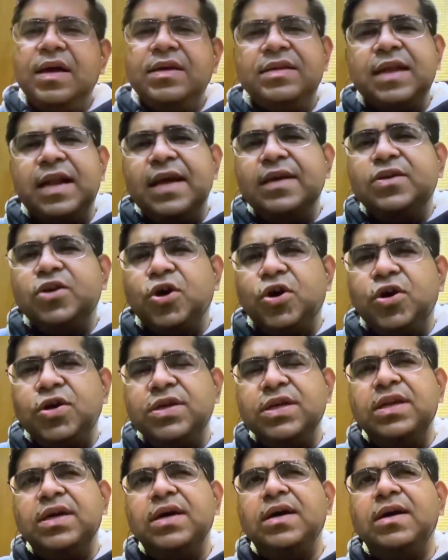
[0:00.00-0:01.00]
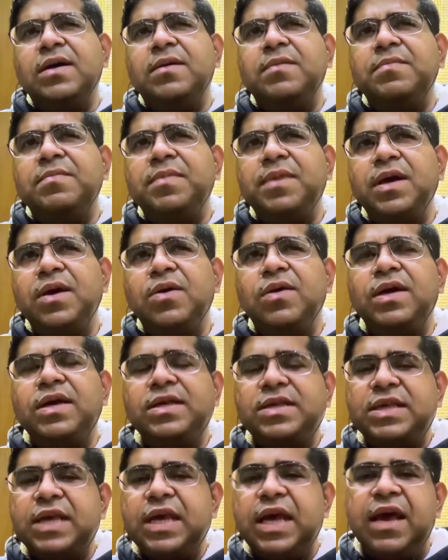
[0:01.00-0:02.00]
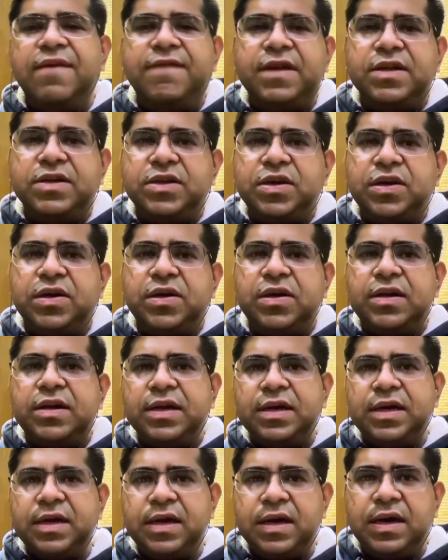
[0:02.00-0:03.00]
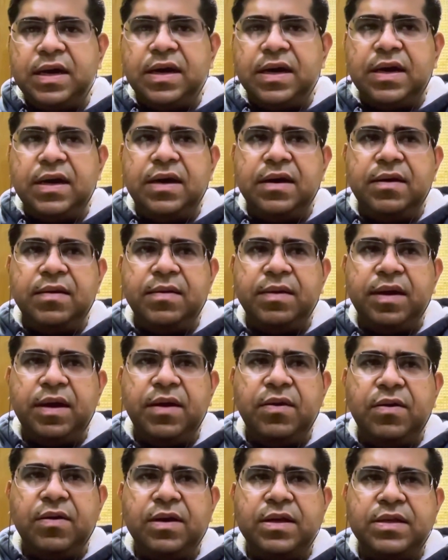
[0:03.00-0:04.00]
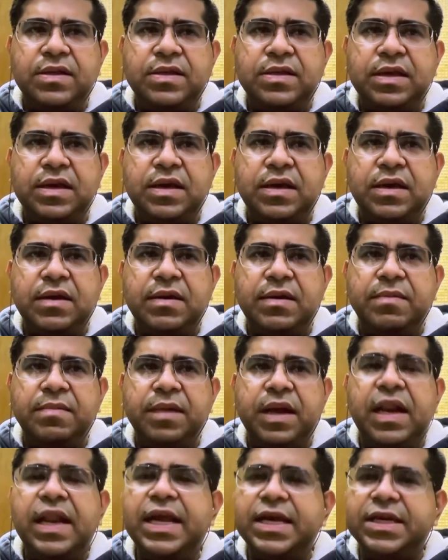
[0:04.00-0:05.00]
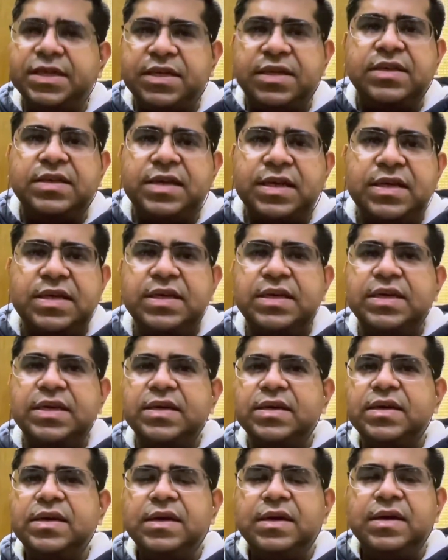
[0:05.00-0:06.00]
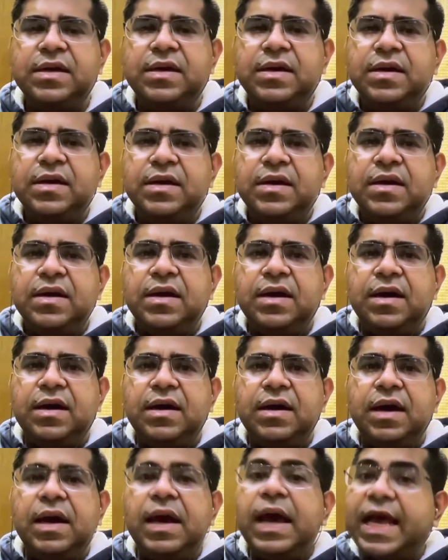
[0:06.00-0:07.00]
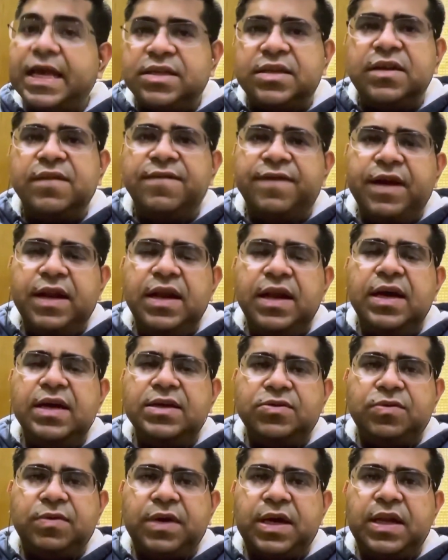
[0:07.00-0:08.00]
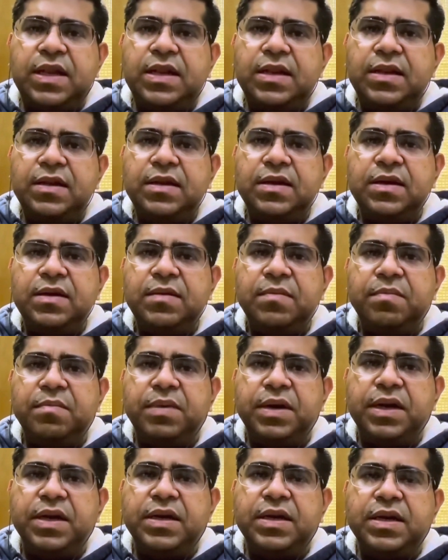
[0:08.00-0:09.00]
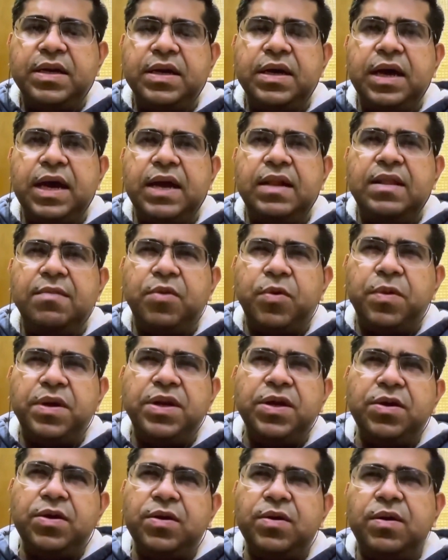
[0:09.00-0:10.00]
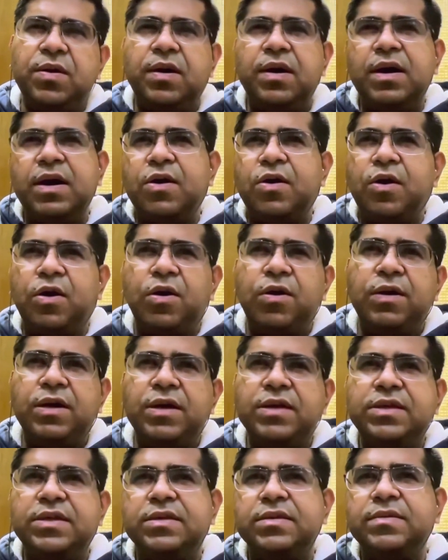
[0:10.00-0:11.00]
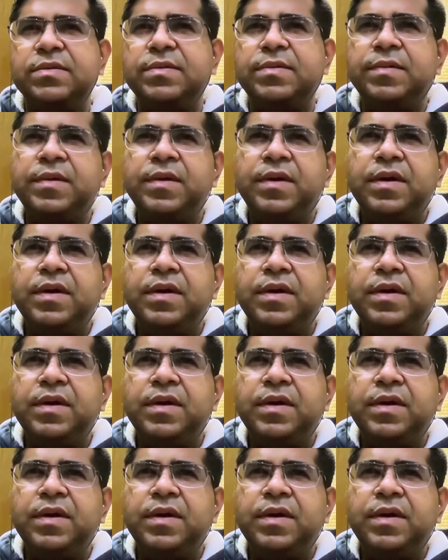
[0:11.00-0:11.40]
It's like Tottenham, you can say Everton, you can say Leicester City, Aston Villa as well. But at the moment, always